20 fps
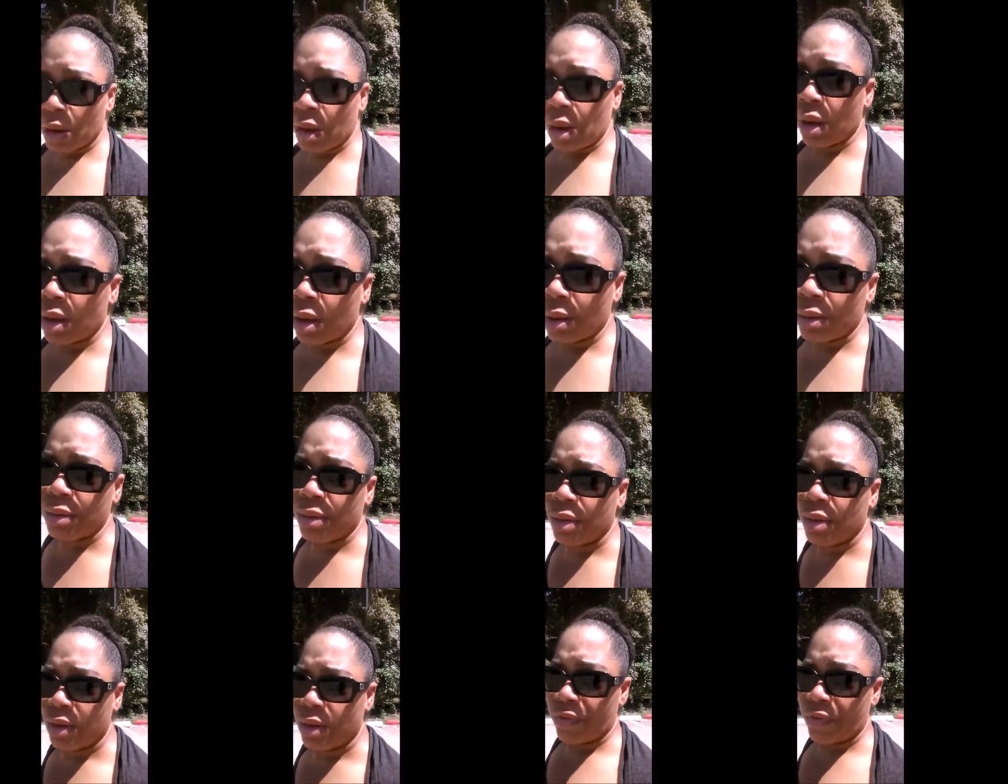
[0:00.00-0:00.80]

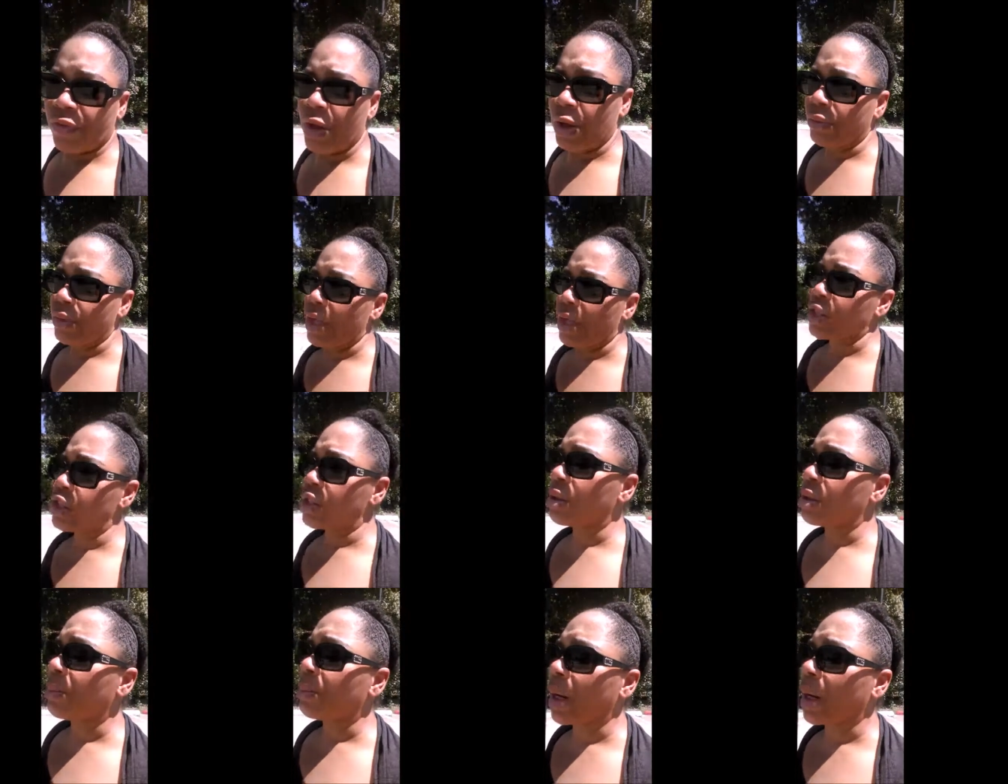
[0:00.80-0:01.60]
the
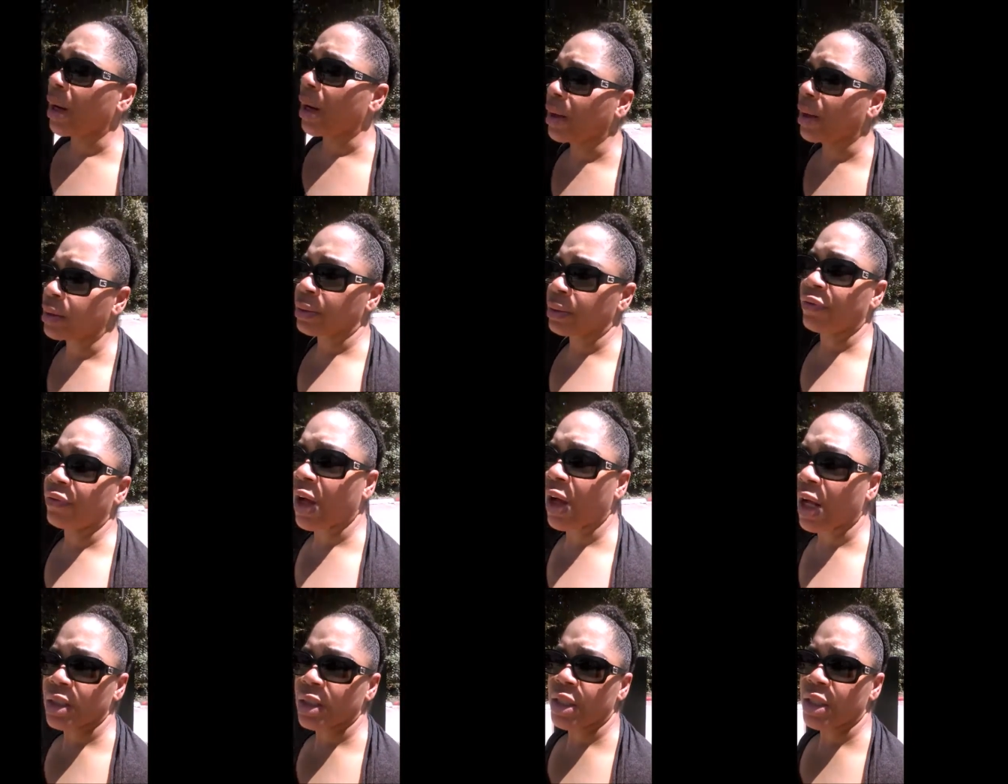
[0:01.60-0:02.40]
foundation by
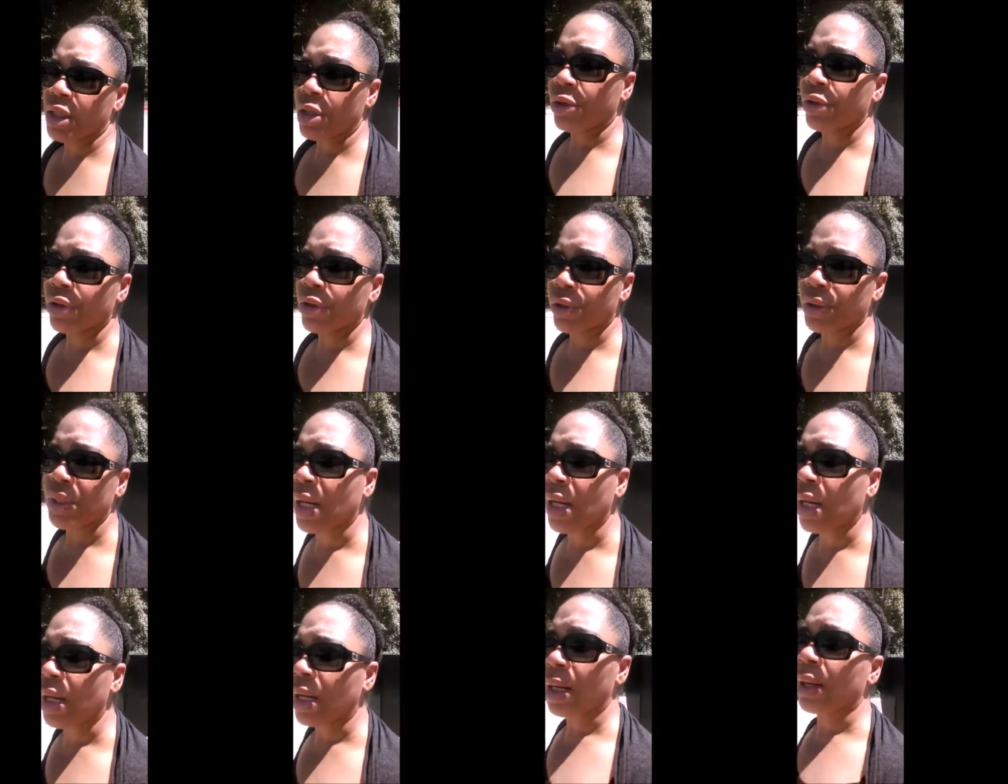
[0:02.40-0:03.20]
volunteering your
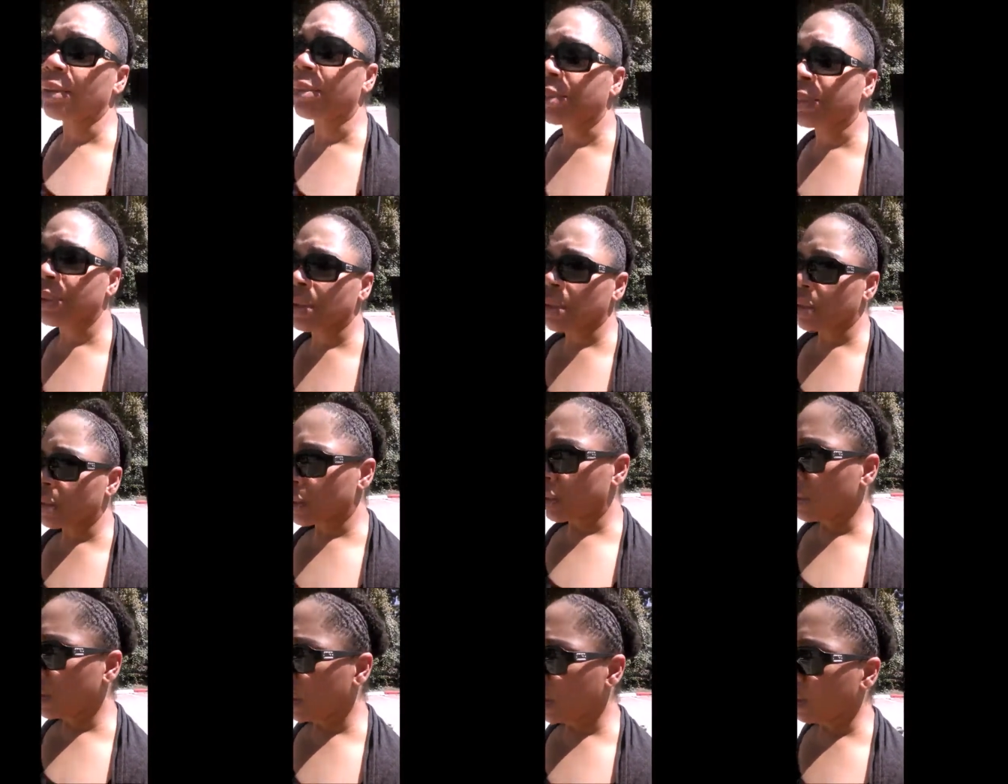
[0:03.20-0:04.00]
time.
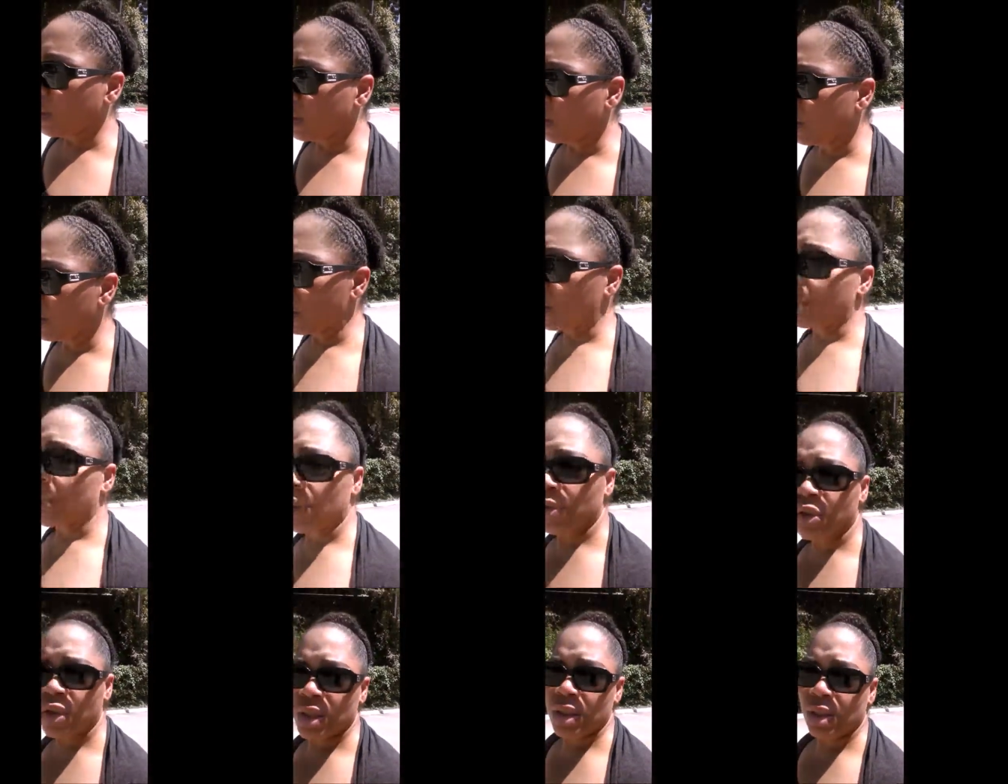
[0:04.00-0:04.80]

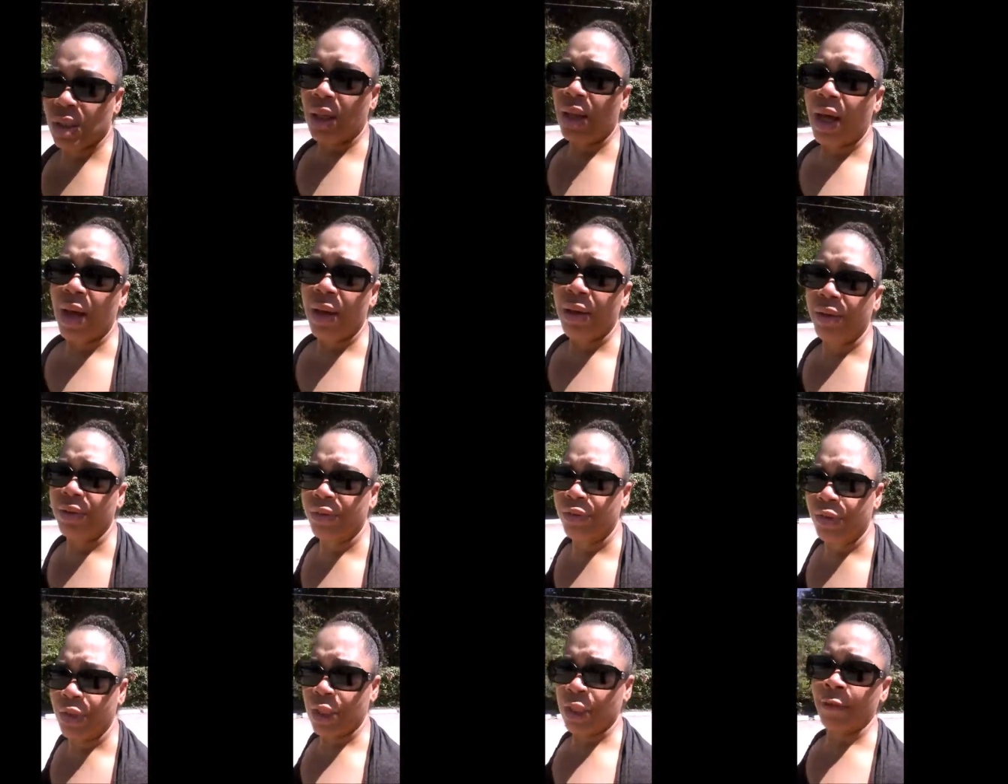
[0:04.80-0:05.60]
There's just a lot
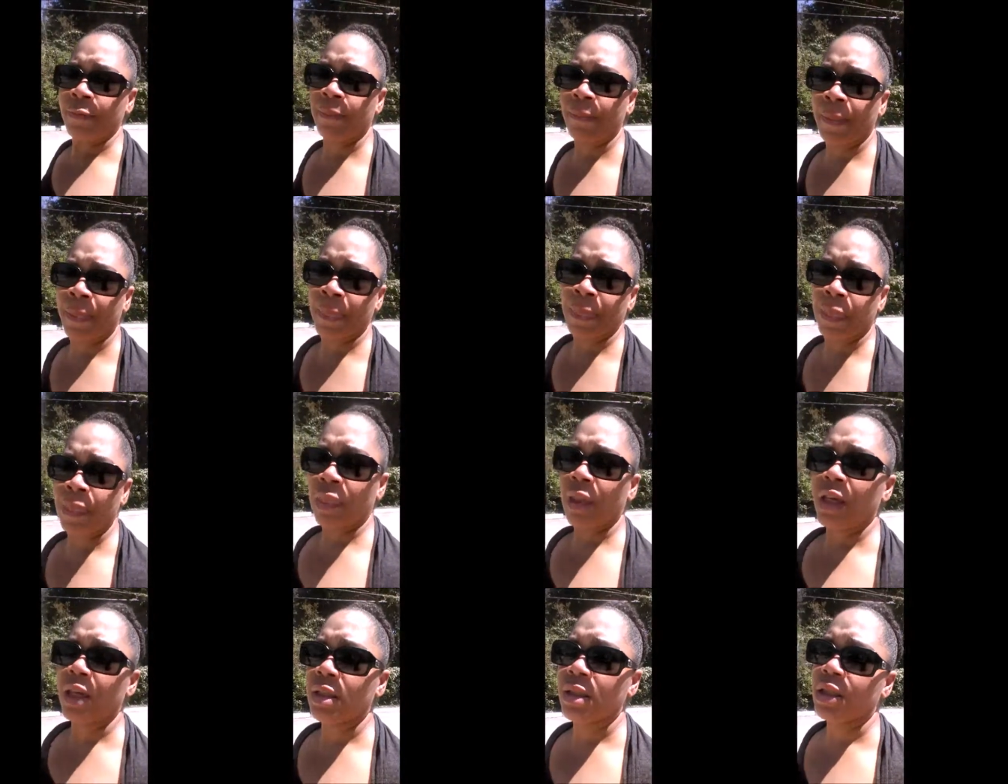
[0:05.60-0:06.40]
of
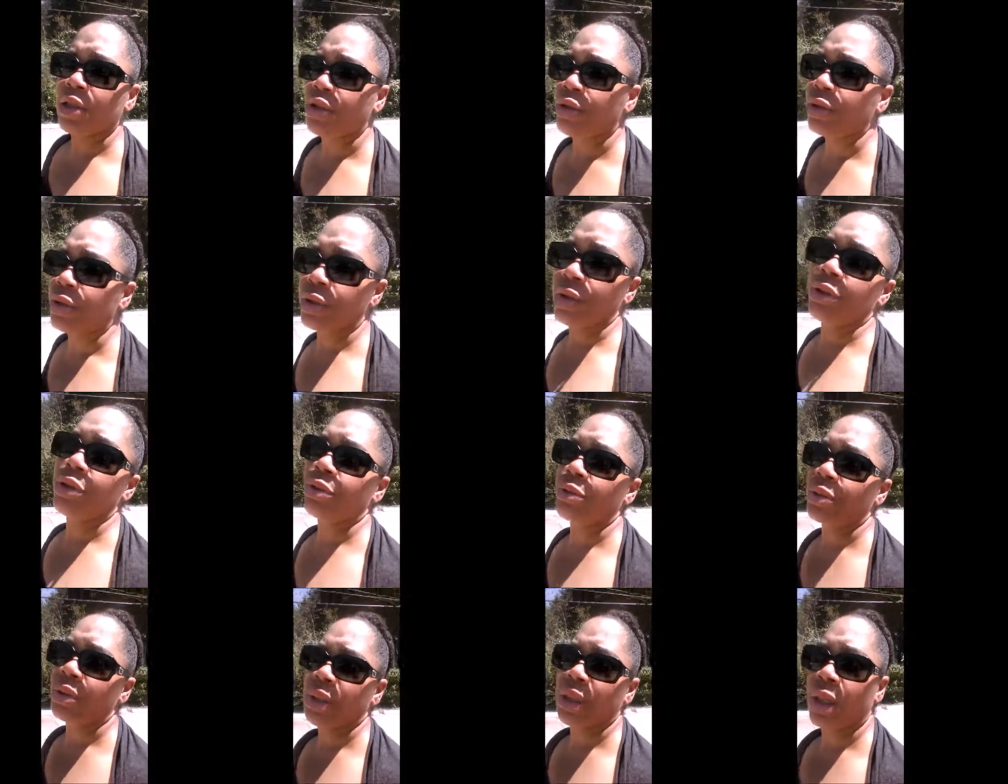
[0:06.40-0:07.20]
things that you could
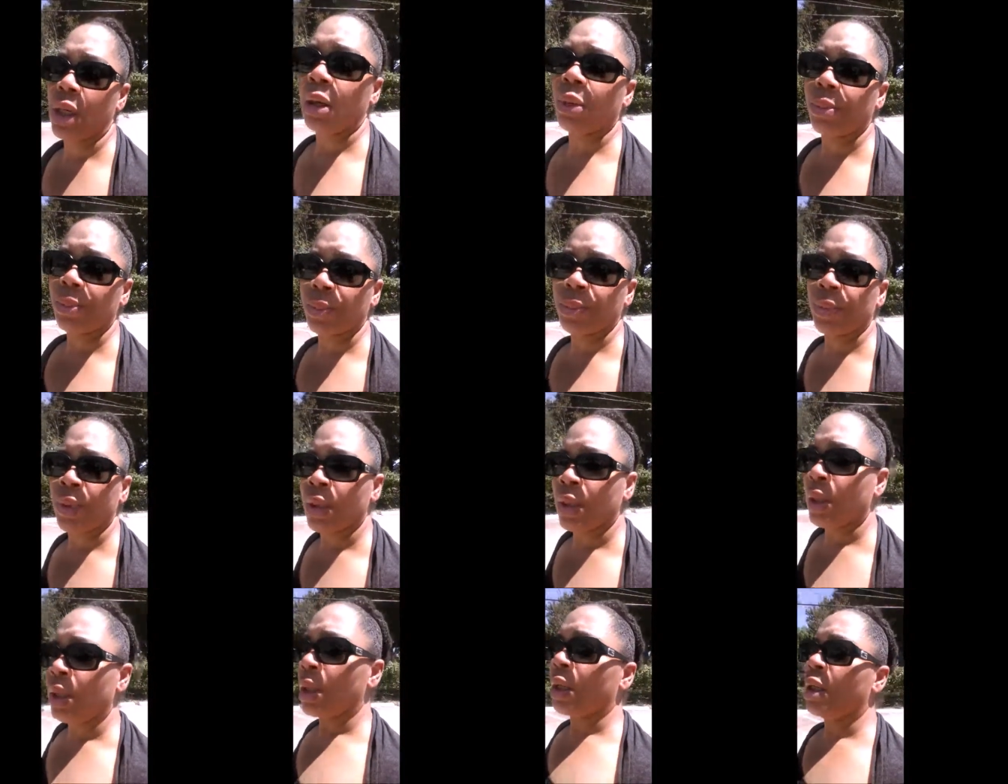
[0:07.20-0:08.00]
do to help,
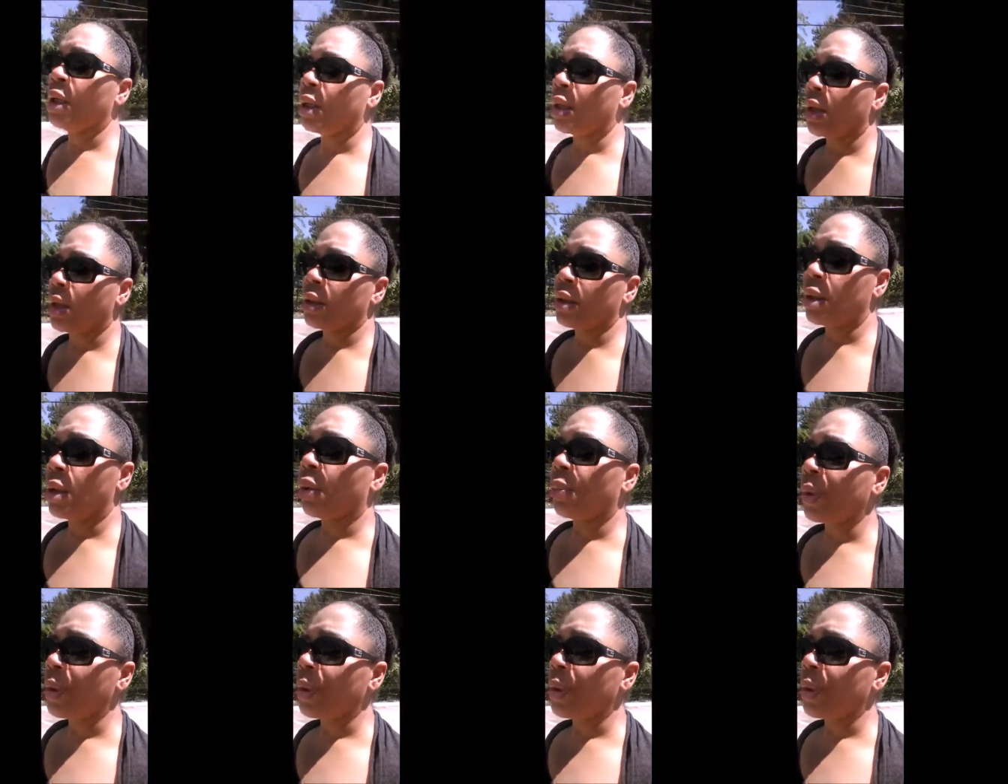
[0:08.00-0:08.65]
you know,